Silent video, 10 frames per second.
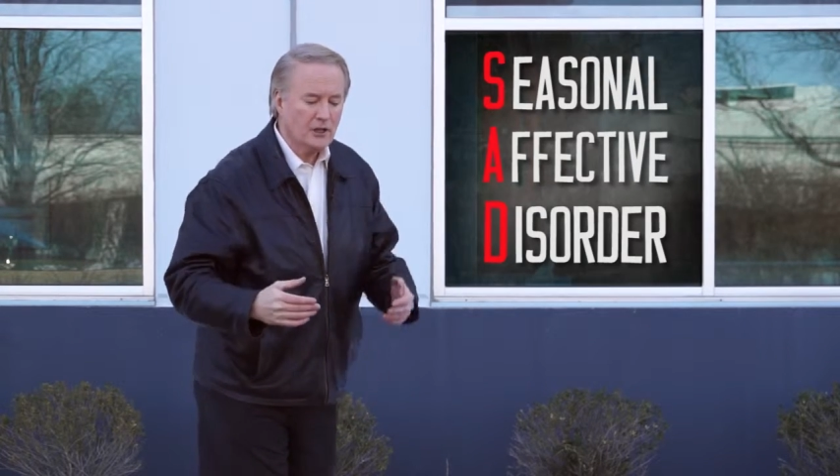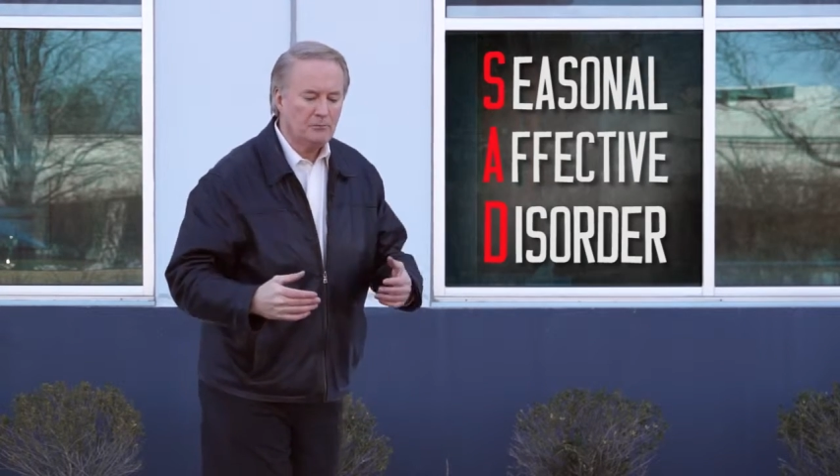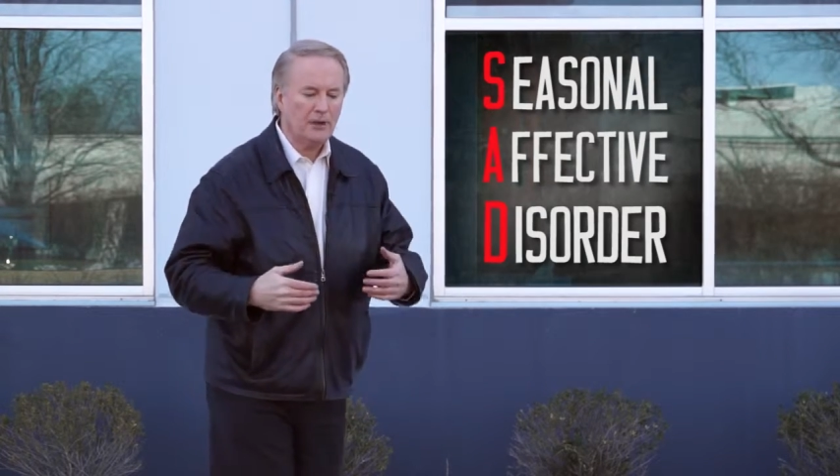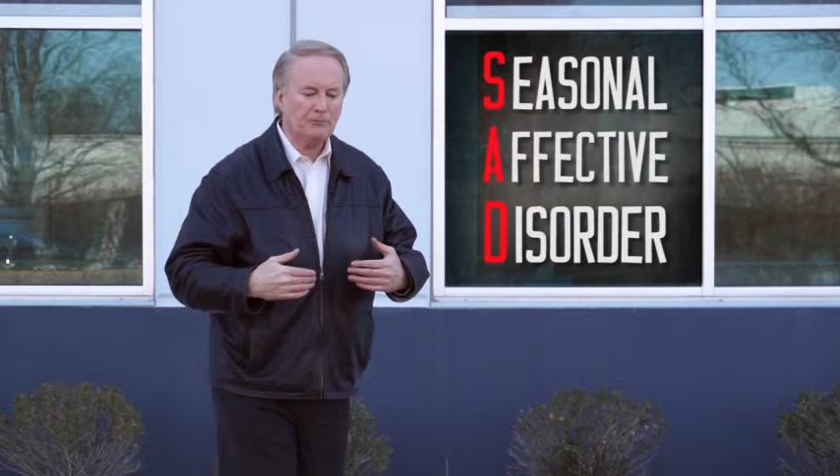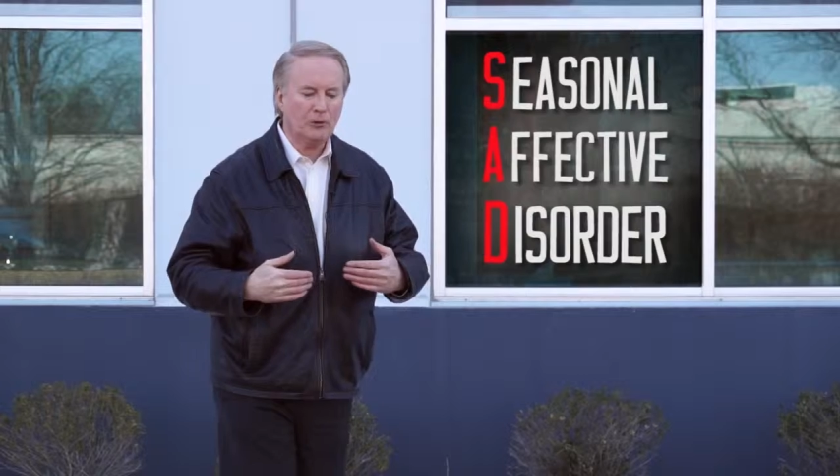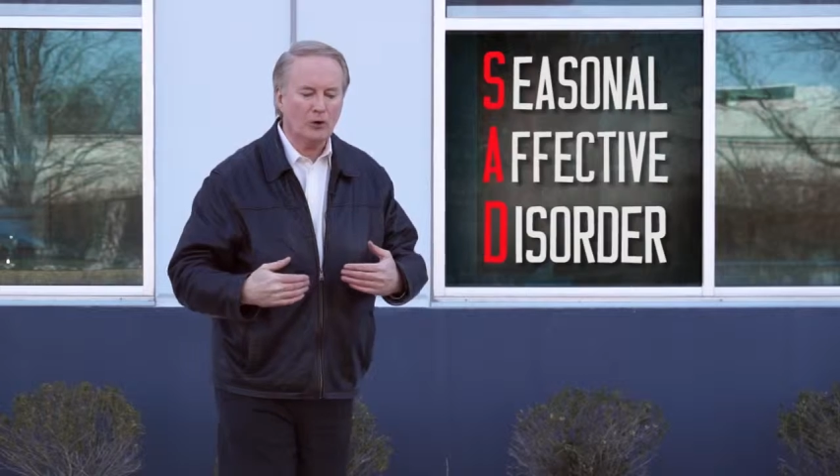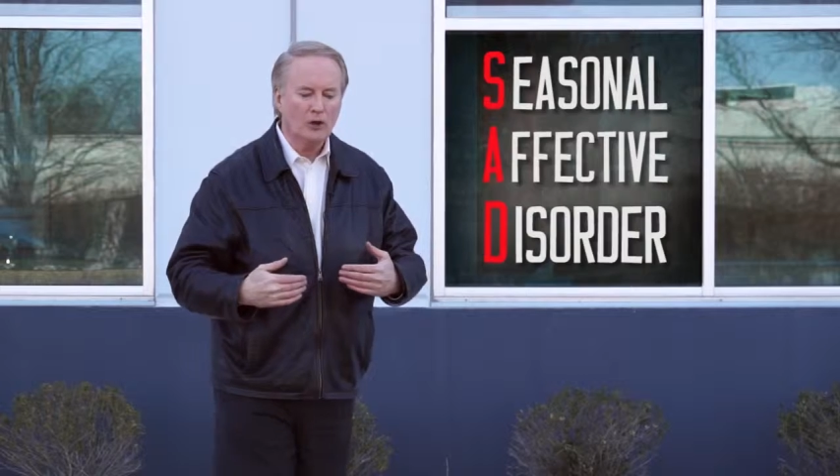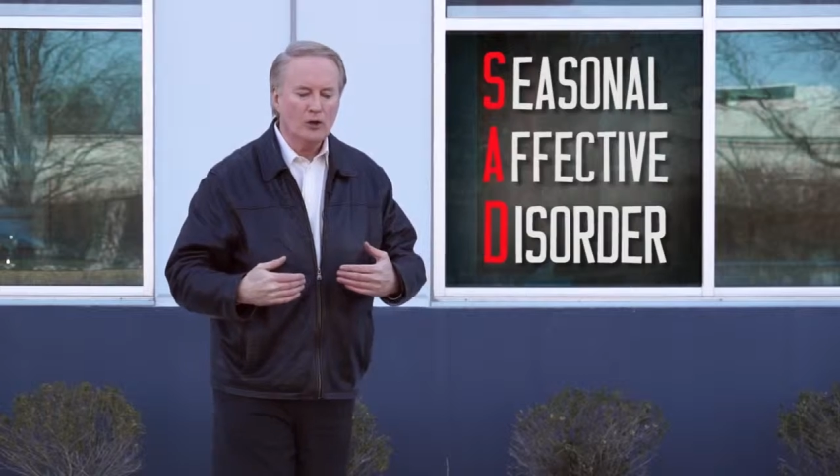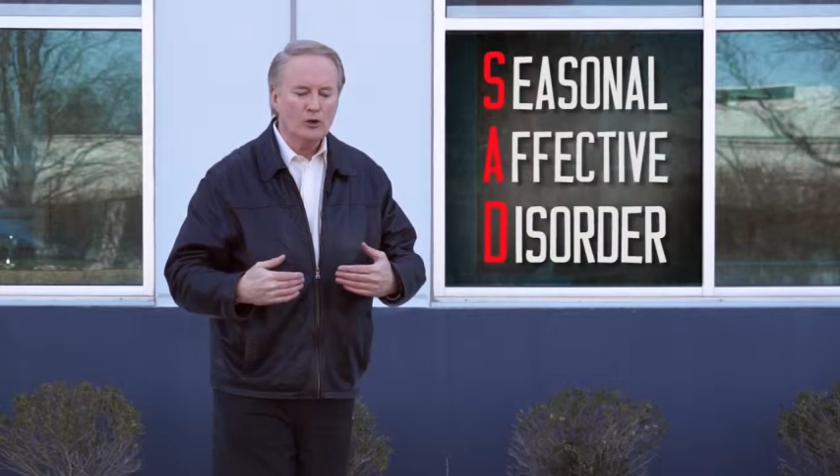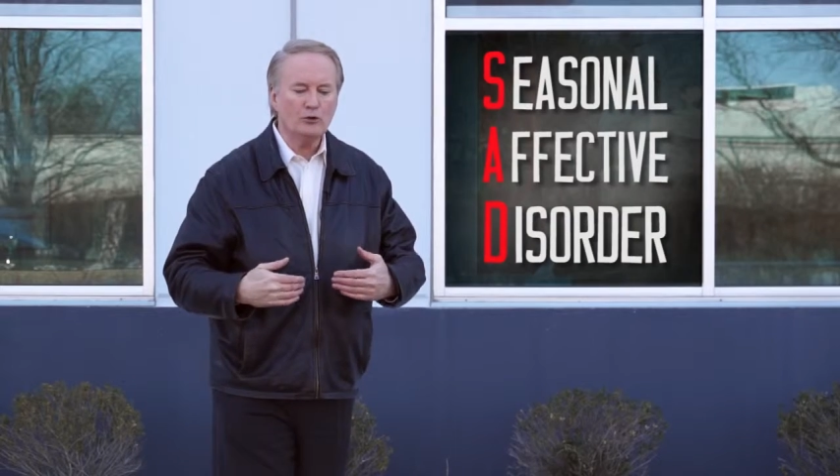people
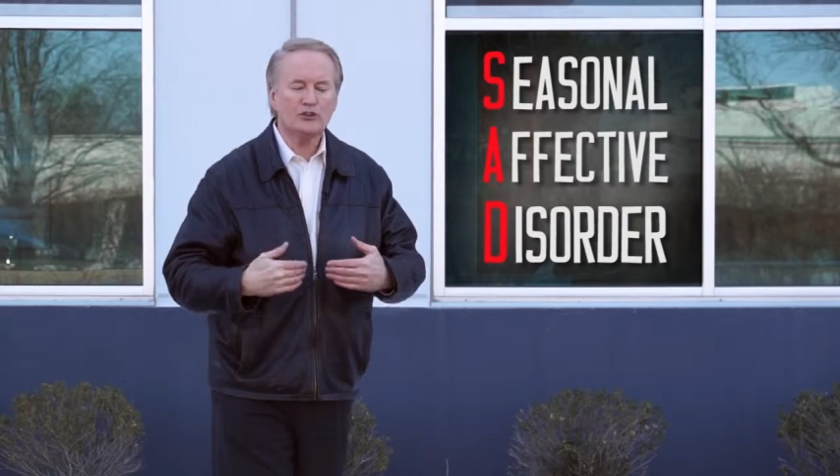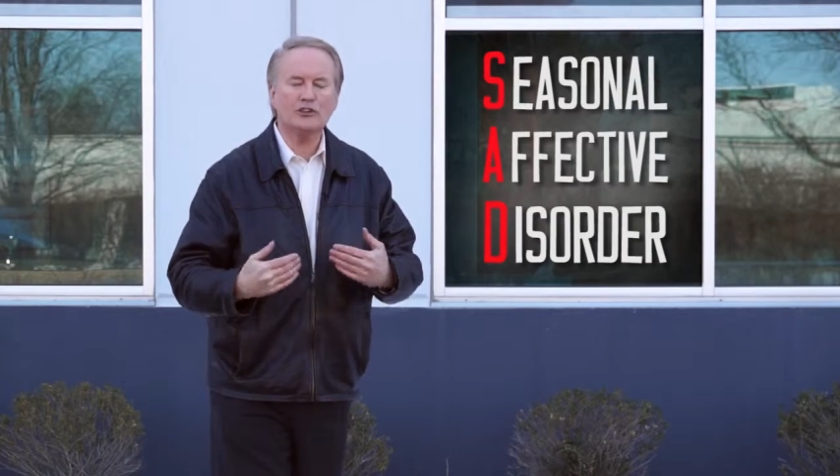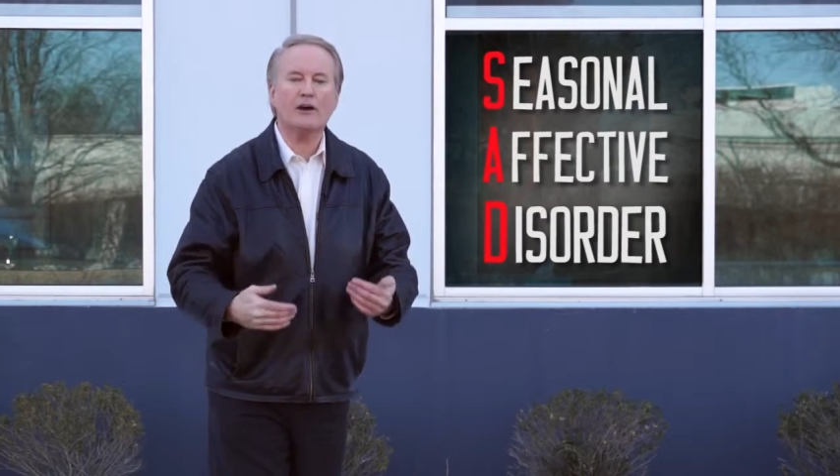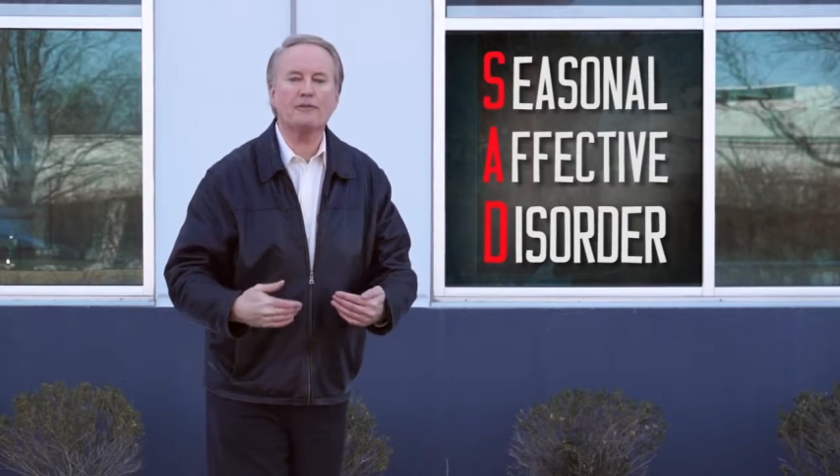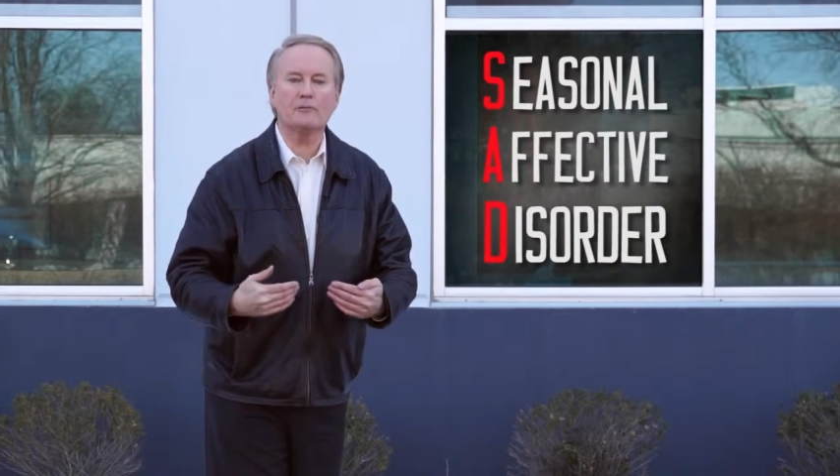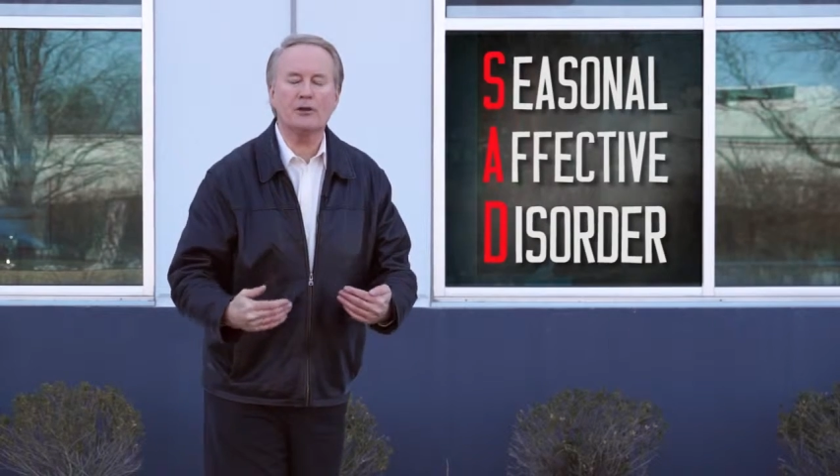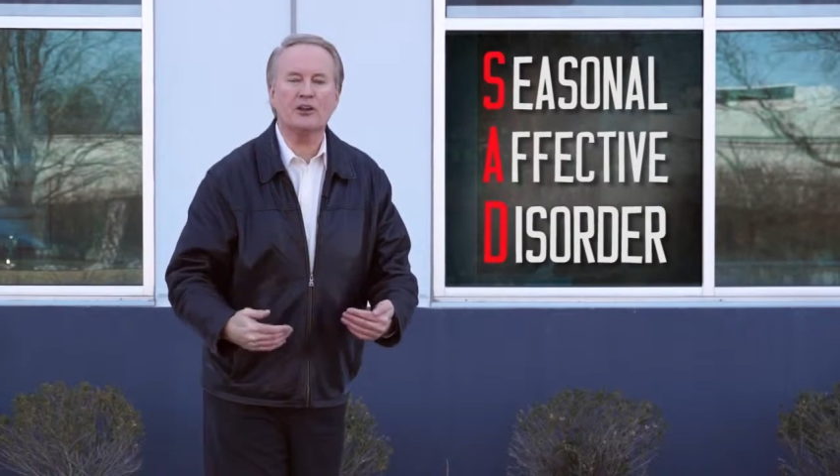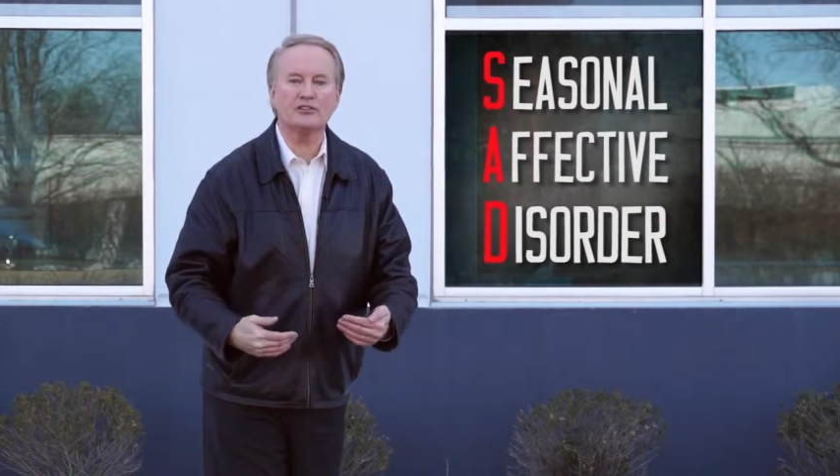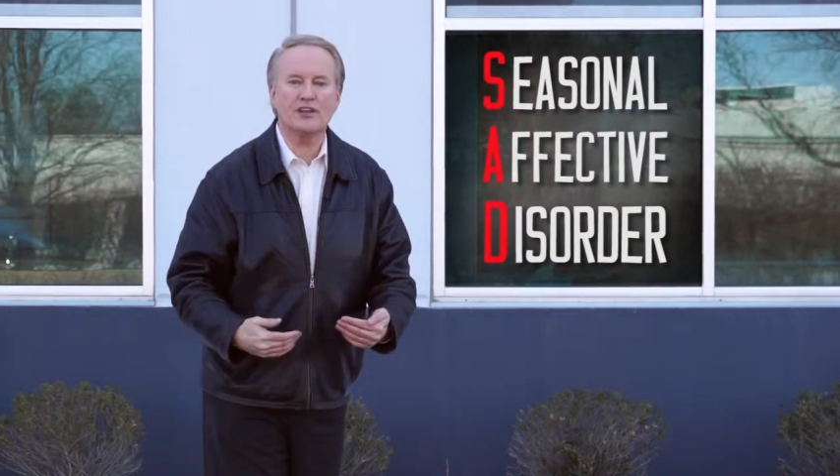who suffer because